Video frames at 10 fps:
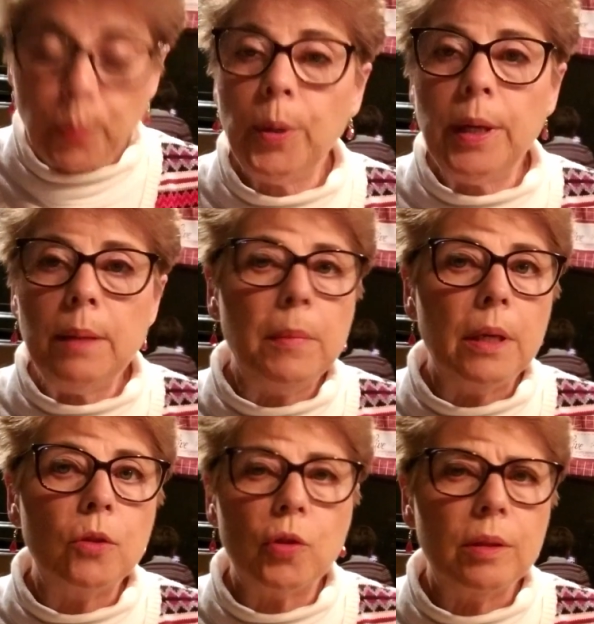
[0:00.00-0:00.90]
pretty
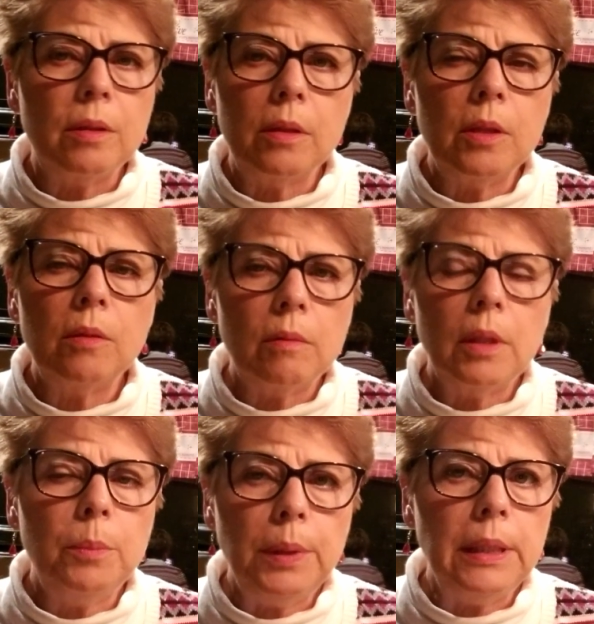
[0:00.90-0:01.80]
much, it's just
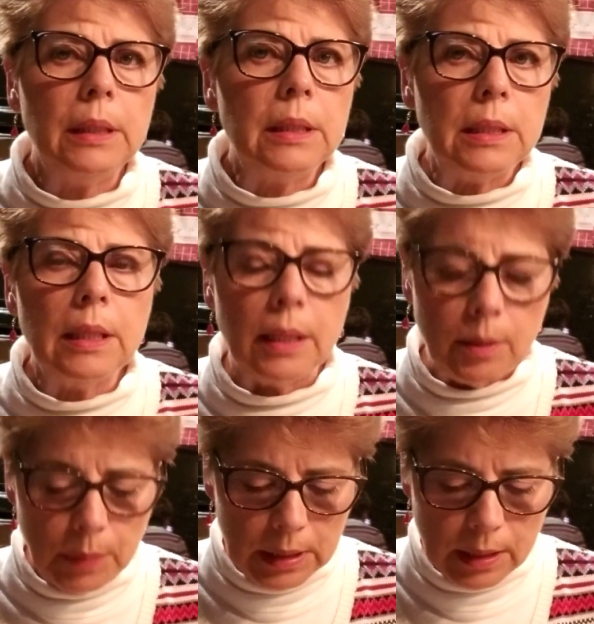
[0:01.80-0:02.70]
completely done,
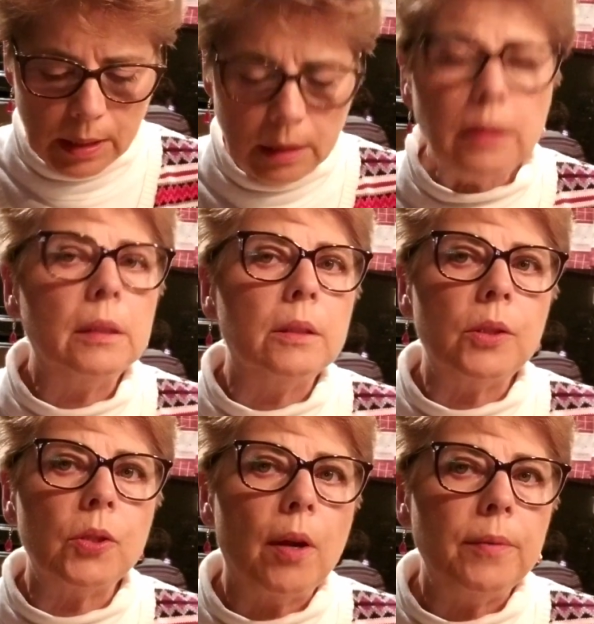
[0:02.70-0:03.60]
but it's still a little
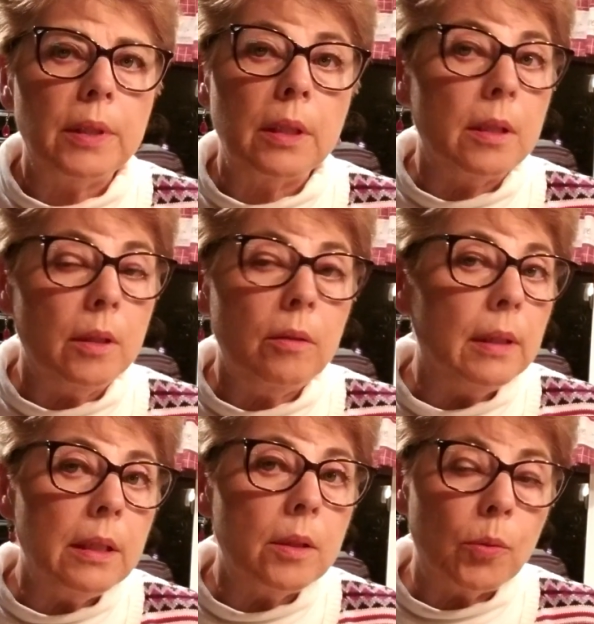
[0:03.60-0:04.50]
soft in the center and
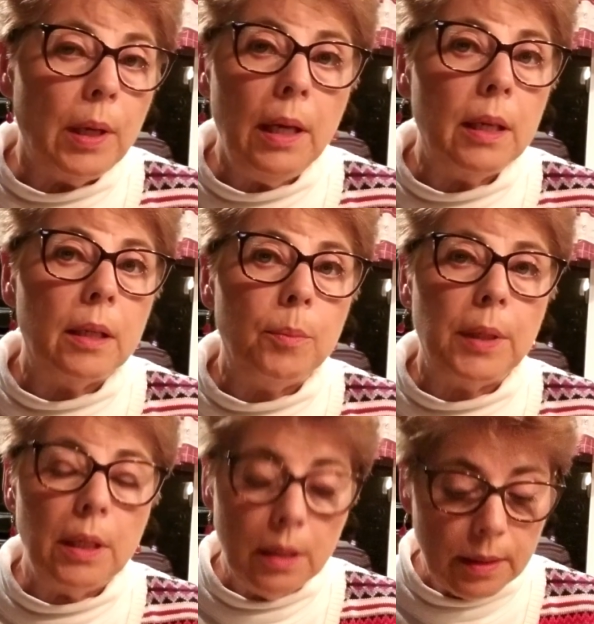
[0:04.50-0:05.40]
that's okay
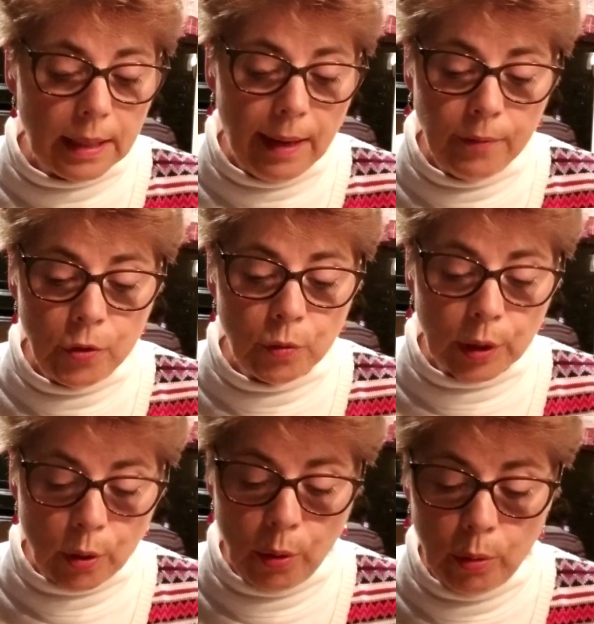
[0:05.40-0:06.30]
because after it
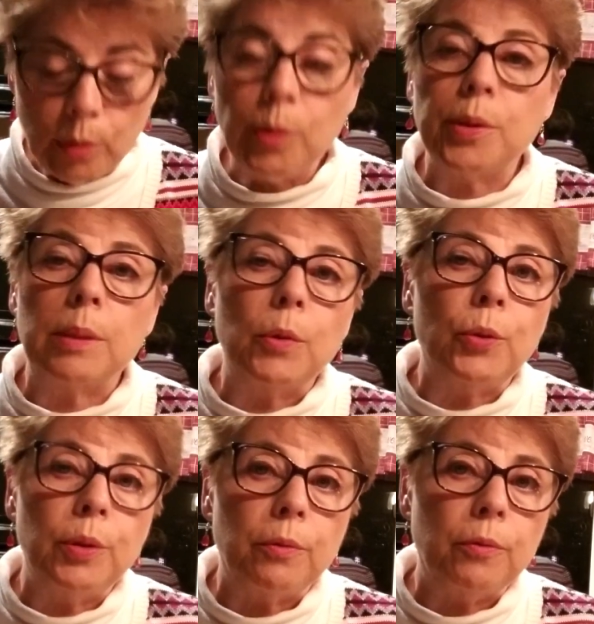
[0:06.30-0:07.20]
cools, I'm
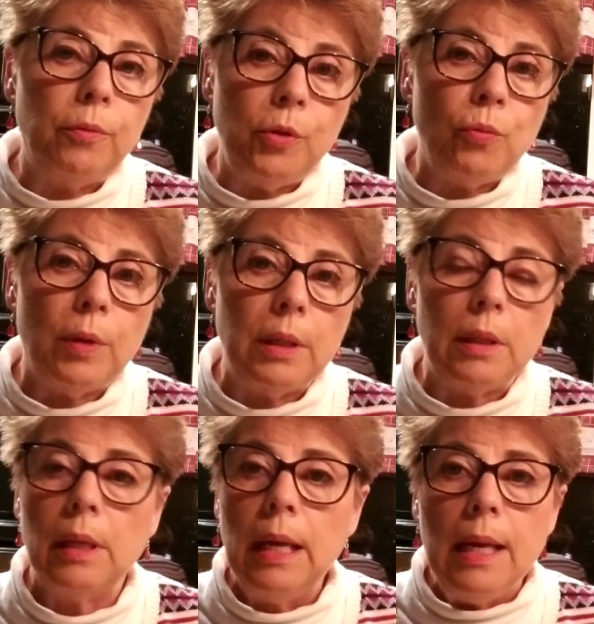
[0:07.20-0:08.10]
going to refrigerate
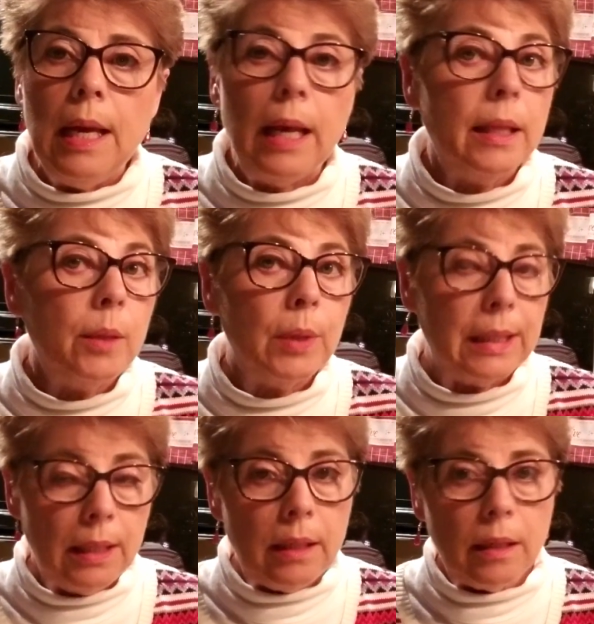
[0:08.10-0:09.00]
it and then I'm going to
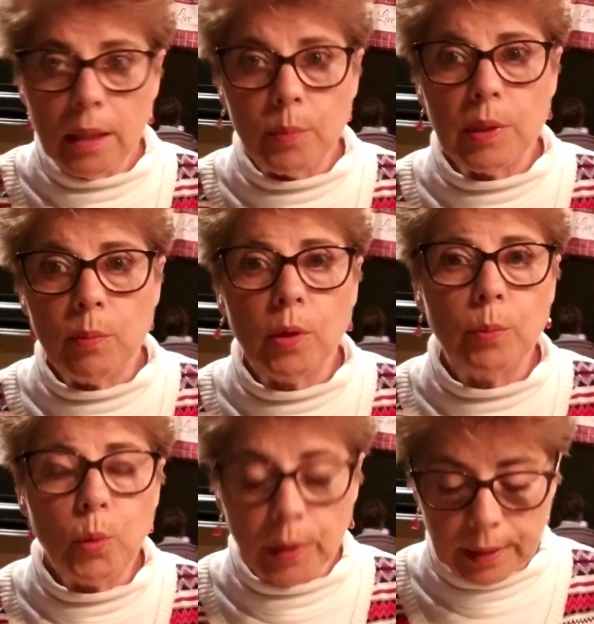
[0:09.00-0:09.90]
heat it up tomorrow
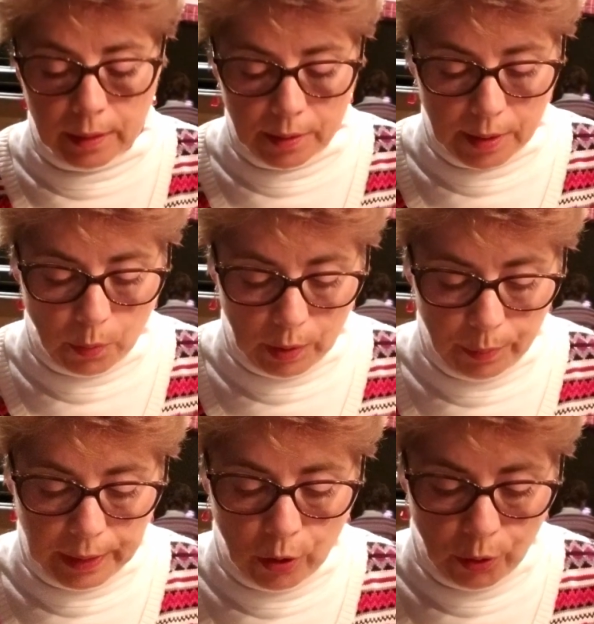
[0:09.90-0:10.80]
morning. So it'll
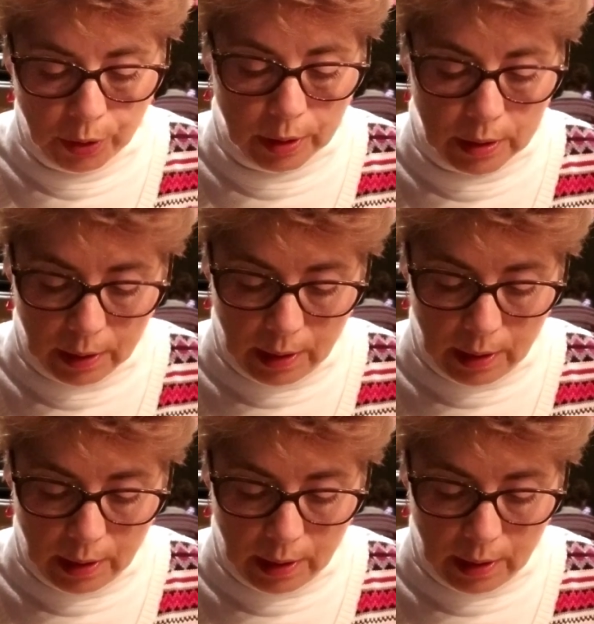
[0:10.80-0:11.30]
be good